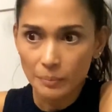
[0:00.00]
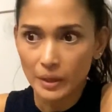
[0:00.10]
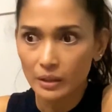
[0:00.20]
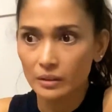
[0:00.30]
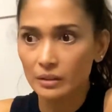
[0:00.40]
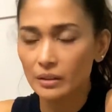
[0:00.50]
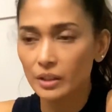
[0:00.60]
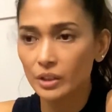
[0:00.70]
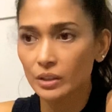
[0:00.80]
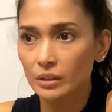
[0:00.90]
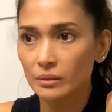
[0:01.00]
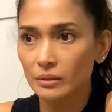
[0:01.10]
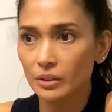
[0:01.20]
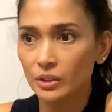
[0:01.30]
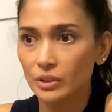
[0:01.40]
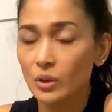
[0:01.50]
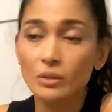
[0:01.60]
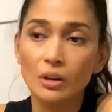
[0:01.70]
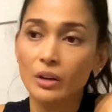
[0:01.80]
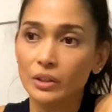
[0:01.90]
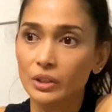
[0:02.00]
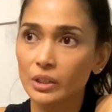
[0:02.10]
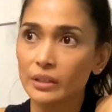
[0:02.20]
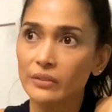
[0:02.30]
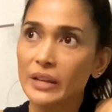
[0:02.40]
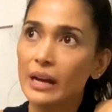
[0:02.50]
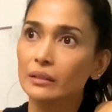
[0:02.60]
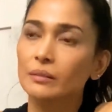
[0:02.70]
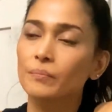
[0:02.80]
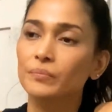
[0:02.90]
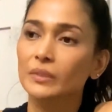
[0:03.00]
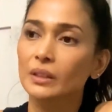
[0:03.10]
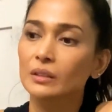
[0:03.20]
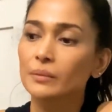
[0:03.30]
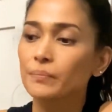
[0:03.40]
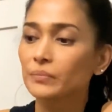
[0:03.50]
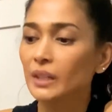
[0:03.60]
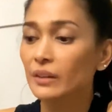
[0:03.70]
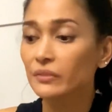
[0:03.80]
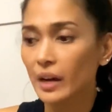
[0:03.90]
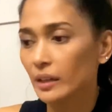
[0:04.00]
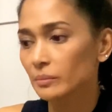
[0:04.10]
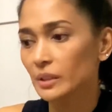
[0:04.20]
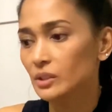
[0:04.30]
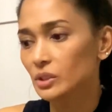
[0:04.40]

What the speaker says: but you're no longer in that environment.